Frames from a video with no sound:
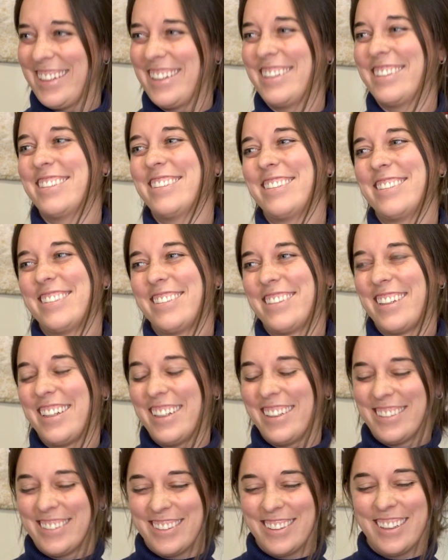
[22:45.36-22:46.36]

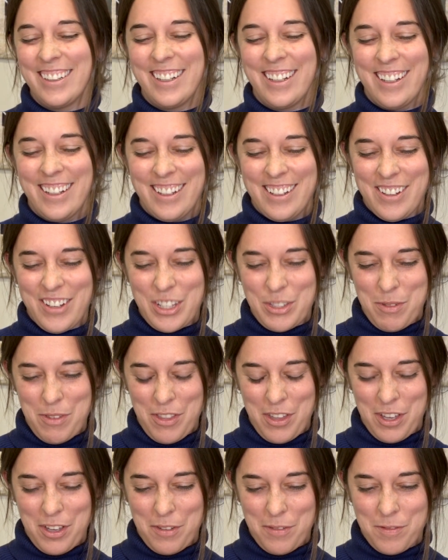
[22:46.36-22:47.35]
Yeah. So
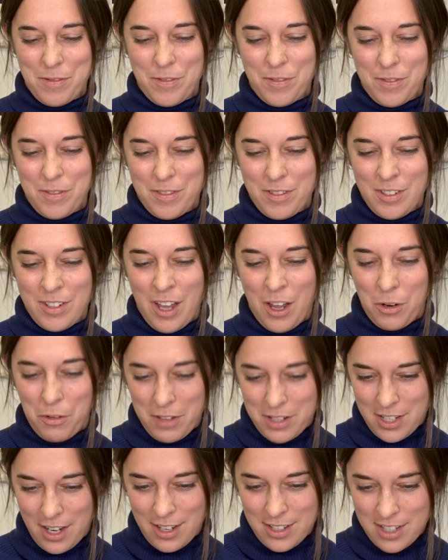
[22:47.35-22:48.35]
we think of not
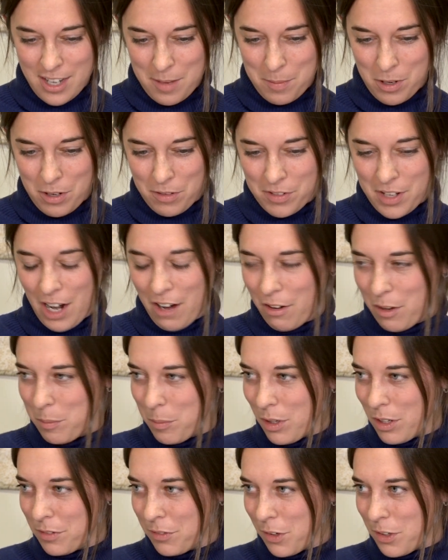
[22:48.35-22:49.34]
only Dante, but of Caroline
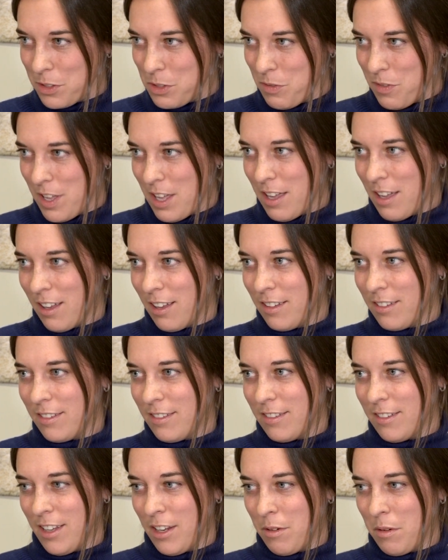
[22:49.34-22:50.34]
Bergvall's Via,
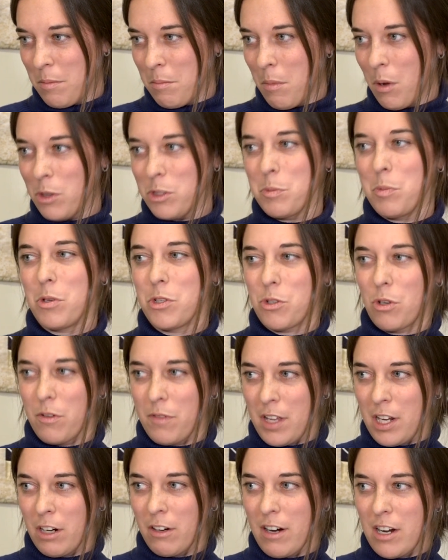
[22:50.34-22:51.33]
in multiple
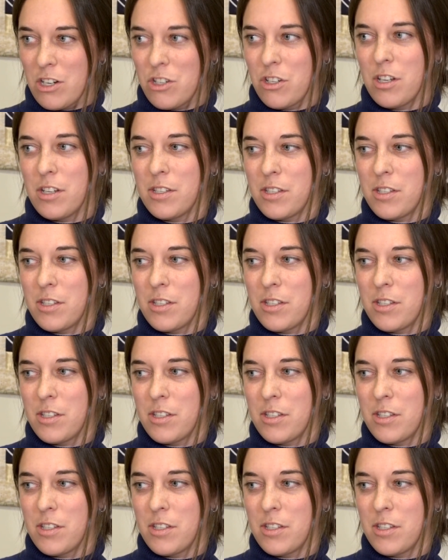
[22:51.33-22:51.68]
sort of iterations.